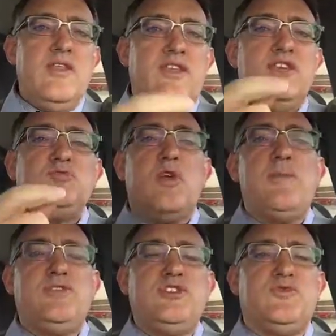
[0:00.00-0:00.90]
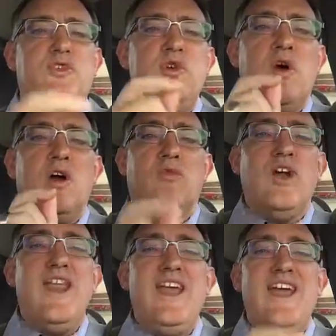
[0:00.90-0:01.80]
These promises for you are
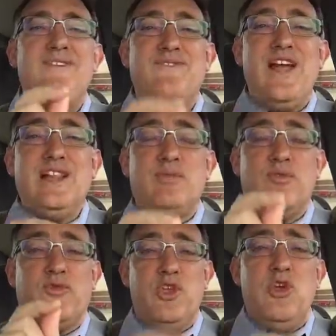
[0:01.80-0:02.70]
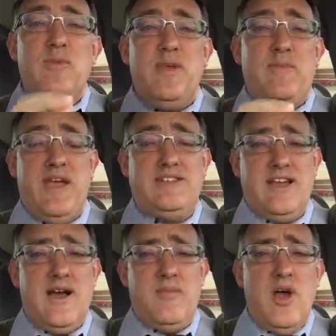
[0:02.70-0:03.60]
ready and available for you to be picked
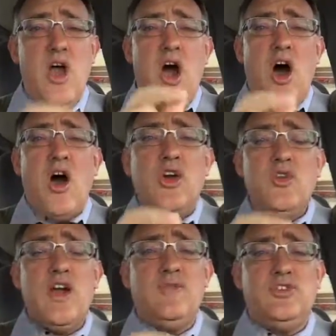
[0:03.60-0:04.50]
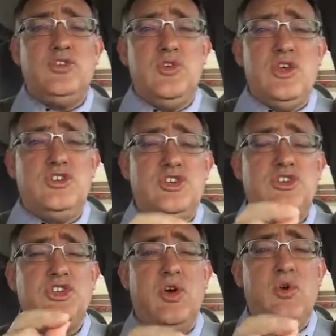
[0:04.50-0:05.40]
up. All you have to do is
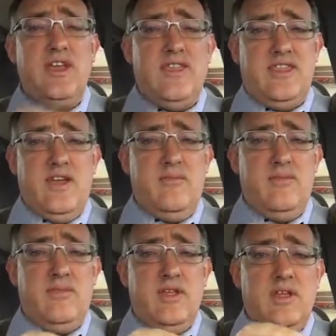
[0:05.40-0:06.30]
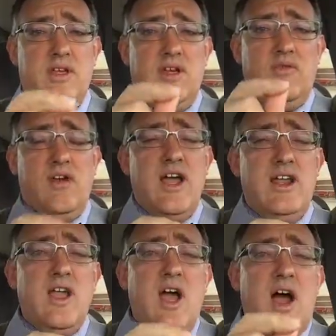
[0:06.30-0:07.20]
just go get them,
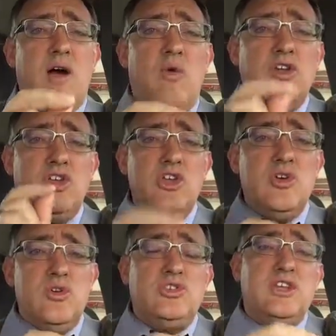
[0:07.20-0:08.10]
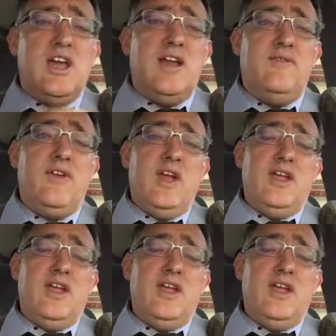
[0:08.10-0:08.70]
right? I want you to kind of